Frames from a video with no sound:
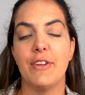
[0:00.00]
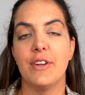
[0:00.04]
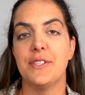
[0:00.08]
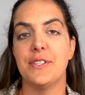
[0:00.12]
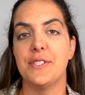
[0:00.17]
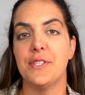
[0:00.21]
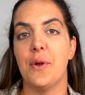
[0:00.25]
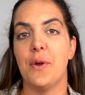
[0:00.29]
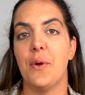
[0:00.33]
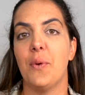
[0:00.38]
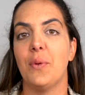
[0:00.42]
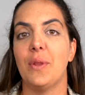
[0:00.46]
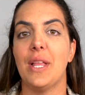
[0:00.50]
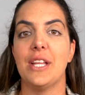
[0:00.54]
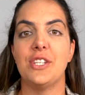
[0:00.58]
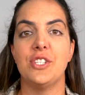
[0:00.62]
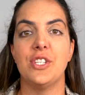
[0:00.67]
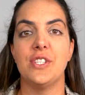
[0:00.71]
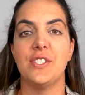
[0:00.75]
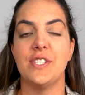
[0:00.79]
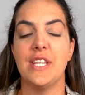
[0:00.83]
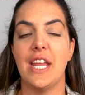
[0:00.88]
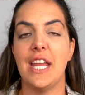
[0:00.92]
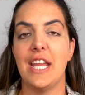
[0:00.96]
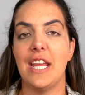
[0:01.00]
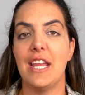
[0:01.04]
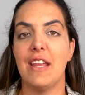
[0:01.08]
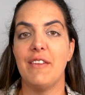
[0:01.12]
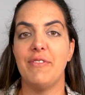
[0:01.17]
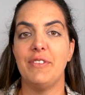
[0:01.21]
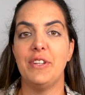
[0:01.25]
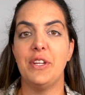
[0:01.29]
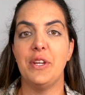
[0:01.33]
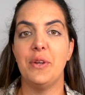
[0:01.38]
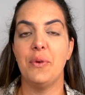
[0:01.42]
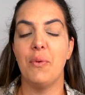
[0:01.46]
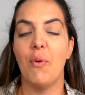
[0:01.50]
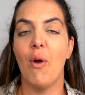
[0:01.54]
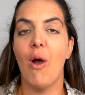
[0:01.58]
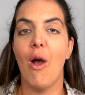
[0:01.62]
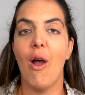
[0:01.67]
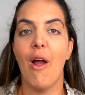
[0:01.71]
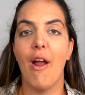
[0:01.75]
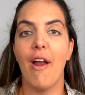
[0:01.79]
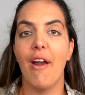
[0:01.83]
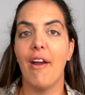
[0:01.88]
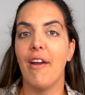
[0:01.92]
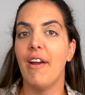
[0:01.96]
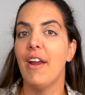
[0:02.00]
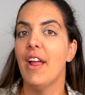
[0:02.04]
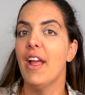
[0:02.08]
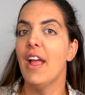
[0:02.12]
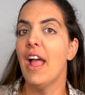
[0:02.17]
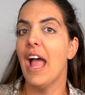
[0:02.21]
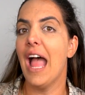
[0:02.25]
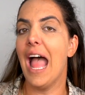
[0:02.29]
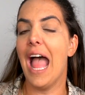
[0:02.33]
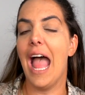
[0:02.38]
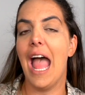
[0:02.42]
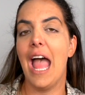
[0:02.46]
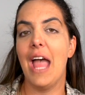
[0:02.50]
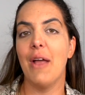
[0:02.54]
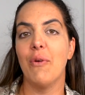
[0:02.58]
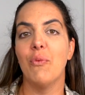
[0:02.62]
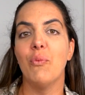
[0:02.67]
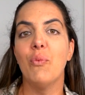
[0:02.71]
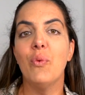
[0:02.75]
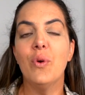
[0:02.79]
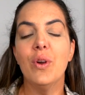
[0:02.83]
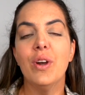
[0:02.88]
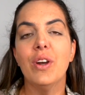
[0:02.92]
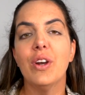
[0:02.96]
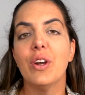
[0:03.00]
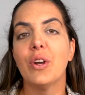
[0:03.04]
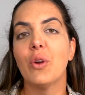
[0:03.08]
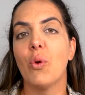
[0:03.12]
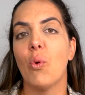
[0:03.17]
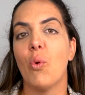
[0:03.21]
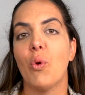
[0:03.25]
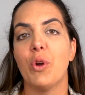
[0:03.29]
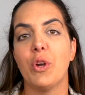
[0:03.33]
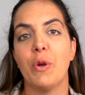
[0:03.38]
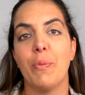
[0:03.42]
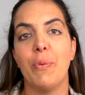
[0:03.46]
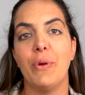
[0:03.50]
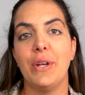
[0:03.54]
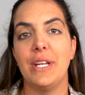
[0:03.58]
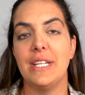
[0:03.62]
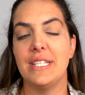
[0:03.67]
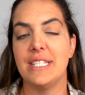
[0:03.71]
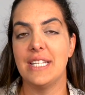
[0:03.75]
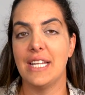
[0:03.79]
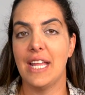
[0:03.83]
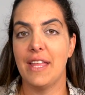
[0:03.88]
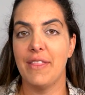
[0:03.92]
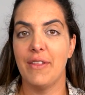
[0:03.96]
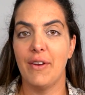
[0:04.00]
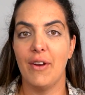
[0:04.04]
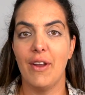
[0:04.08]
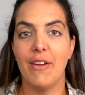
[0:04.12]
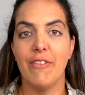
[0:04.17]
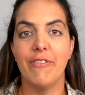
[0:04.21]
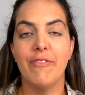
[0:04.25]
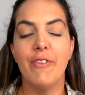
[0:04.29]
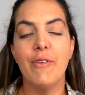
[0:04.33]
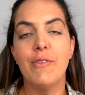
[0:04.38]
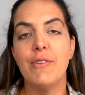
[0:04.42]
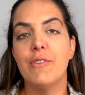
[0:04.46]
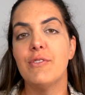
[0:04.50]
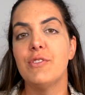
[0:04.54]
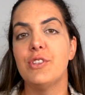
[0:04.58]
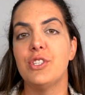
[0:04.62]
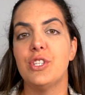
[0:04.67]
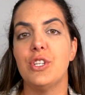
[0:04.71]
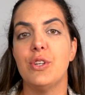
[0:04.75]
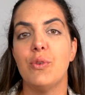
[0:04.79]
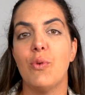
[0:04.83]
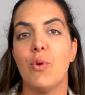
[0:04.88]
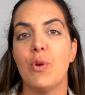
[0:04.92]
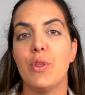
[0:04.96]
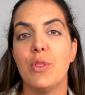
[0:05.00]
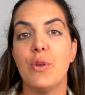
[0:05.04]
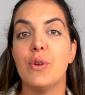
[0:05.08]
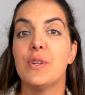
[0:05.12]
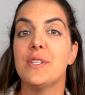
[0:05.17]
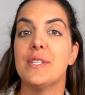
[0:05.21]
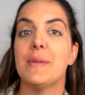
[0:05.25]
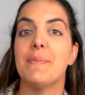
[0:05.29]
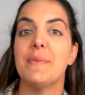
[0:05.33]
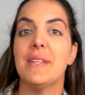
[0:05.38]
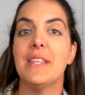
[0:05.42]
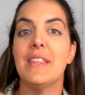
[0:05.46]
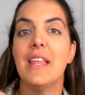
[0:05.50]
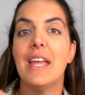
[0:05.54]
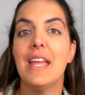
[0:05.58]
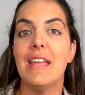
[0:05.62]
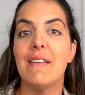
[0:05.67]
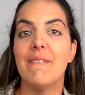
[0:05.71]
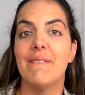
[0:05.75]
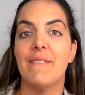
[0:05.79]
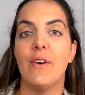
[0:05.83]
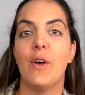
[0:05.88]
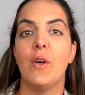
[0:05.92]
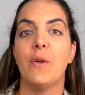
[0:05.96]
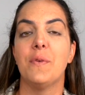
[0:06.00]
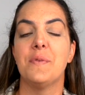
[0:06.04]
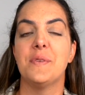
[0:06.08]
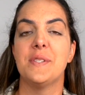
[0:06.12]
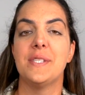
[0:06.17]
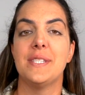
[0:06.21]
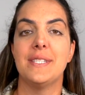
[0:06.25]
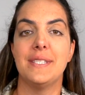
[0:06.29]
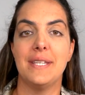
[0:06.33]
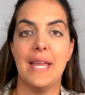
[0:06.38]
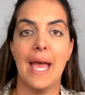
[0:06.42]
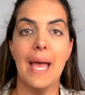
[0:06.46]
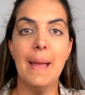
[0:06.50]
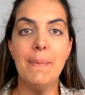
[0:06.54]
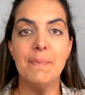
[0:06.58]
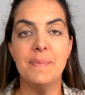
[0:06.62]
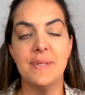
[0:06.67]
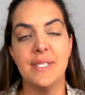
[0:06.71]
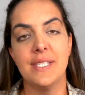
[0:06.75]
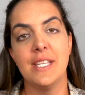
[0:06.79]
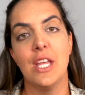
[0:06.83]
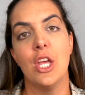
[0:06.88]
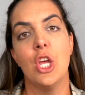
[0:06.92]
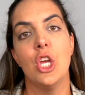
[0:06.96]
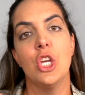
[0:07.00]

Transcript: So let's just say if you are at work or you're putting together a photo shoot, or there's something that involves steps,